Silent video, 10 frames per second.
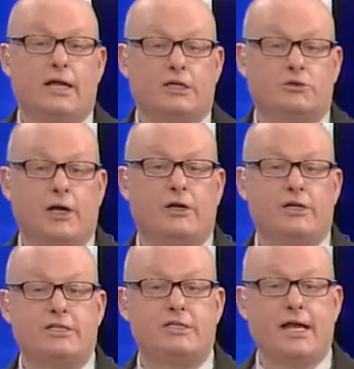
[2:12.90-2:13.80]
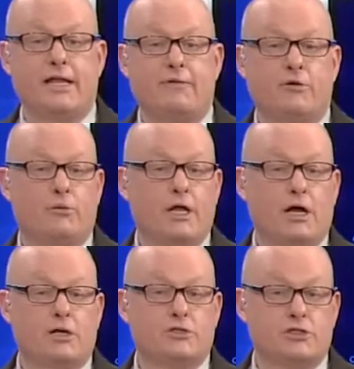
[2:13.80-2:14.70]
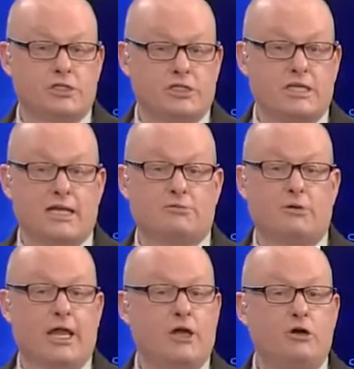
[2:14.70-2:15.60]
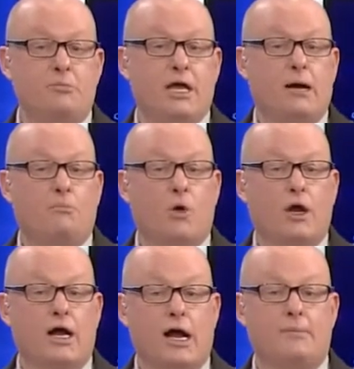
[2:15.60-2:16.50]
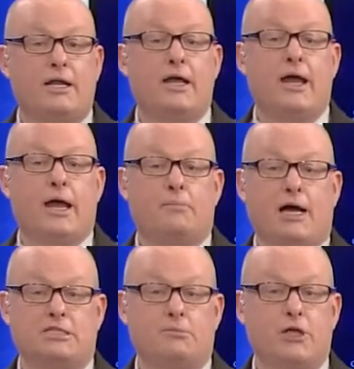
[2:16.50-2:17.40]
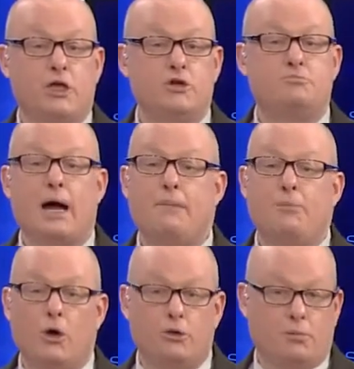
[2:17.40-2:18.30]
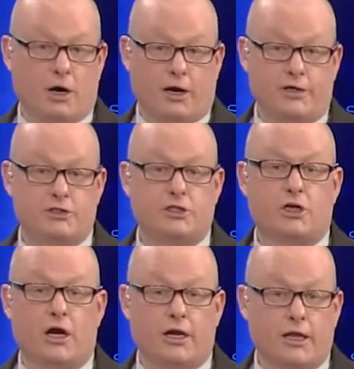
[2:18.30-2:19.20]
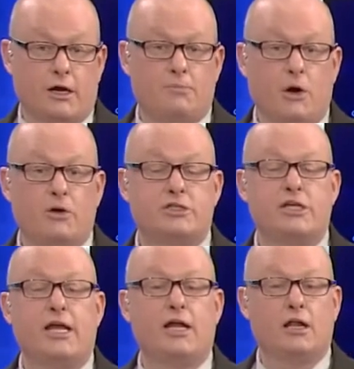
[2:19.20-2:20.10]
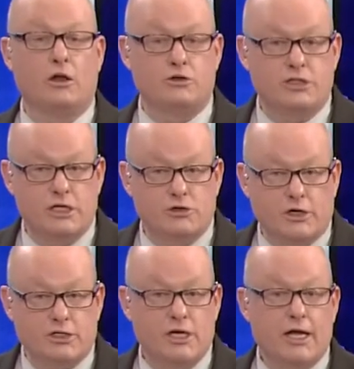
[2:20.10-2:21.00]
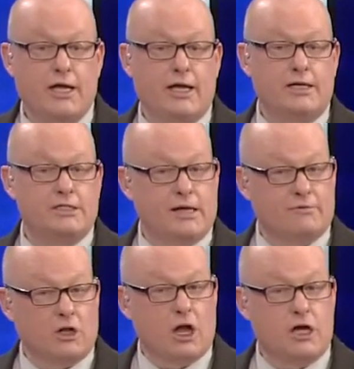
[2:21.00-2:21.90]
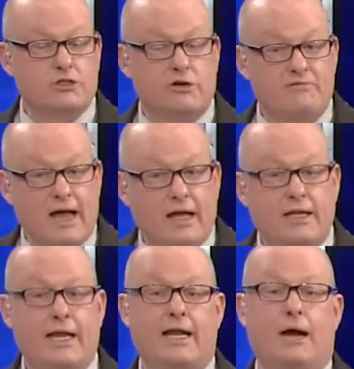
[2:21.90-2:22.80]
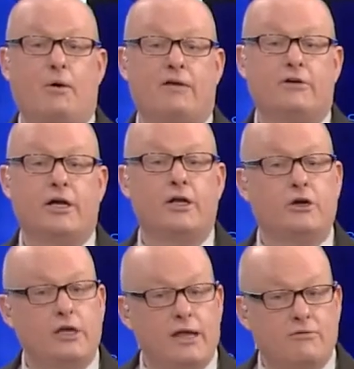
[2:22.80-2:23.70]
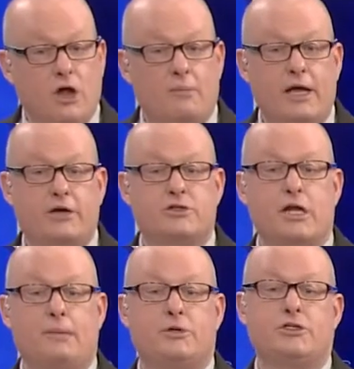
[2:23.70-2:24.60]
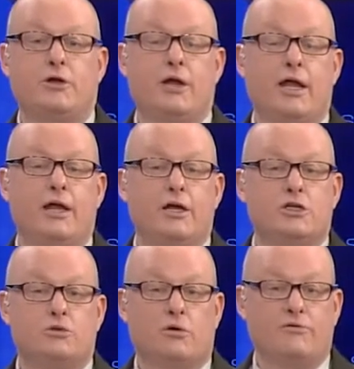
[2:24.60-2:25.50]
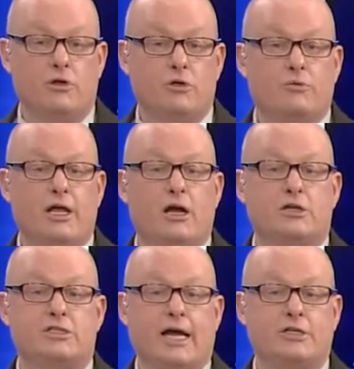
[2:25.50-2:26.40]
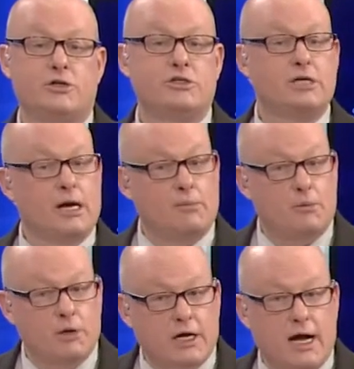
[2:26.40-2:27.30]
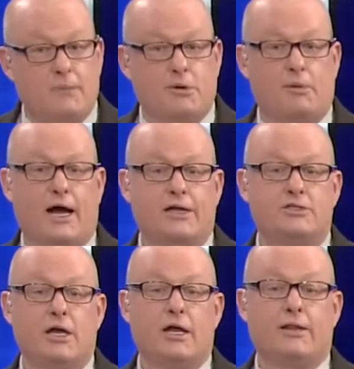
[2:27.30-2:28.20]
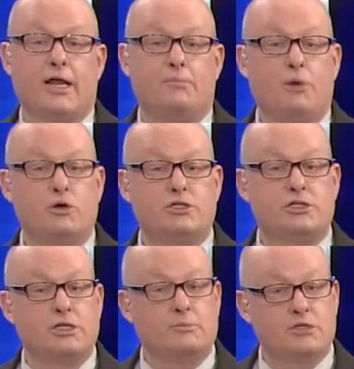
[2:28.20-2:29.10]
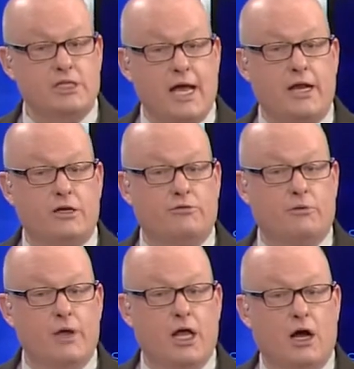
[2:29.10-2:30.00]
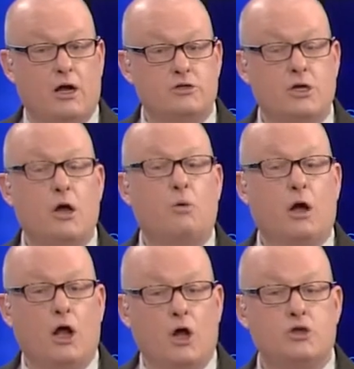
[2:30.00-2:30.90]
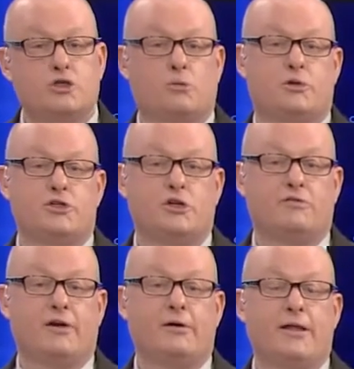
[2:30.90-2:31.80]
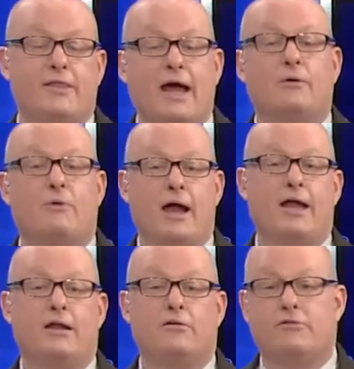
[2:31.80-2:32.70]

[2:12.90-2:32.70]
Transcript: Now, Schrager did say that if the recalls are successful, they could become more common and possibly used by both parties to target their opponents in close districts. He said if the laws are invalidated, however, it could give lawmakers an opportunity to review the recall statutes and come up with a compromise that imposes some standards for recalls while also preserving that right